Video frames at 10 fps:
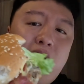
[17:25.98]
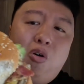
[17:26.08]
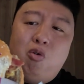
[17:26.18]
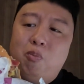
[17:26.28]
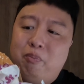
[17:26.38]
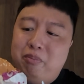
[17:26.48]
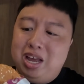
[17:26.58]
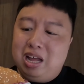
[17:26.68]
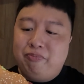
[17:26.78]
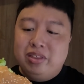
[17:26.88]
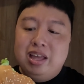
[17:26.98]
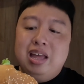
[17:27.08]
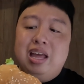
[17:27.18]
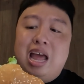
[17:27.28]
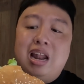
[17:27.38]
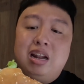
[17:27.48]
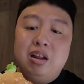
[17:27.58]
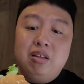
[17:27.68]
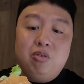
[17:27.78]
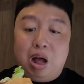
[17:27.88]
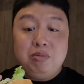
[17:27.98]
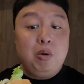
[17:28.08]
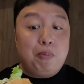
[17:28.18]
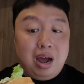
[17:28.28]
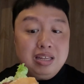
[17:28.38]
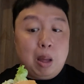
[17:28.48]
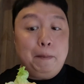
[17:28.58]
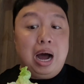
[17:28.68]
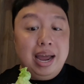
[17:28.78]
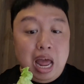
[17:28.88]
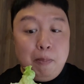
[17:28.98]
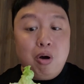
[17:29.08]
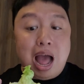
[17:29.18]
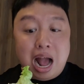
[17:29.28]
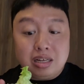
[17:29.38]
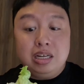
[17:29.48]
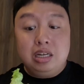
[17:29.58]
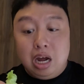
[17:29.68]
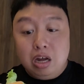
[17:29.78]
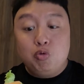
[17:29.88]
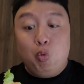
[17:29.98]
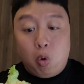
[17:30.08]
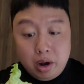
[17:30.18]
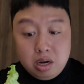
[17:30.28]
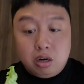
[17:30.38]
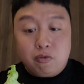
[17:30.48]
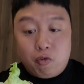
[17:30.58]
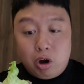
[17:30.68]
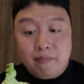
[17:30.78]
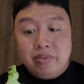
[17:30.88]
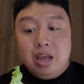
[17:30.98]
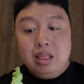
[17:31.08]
Oh man. And I'm surprised that pineapple actually does wonders for it.